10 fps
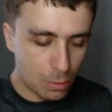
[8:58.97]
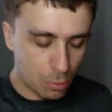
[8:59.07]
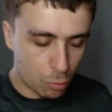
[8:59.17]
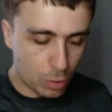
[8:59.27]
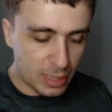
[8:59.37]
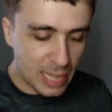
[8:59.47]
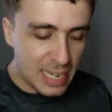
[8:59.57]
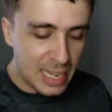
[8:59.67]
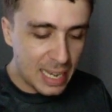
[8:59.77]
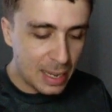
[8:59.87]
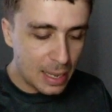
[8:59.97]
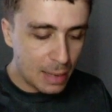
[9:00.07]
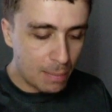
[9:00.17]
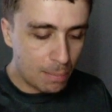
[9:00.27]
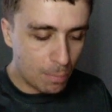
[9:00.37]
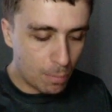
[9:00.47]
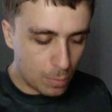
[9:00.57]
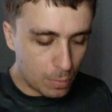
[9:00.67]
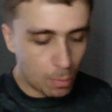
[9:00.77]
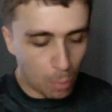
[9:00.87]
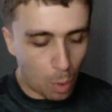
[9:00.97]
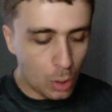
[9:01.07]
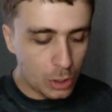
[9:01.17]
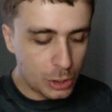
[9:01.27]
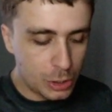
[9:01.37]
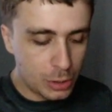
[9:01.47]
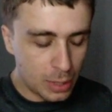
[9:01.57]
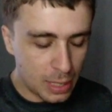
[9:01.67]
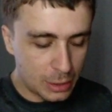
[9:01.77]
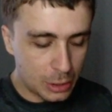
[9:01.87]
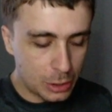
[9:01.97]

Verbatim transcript: relating more uh, to do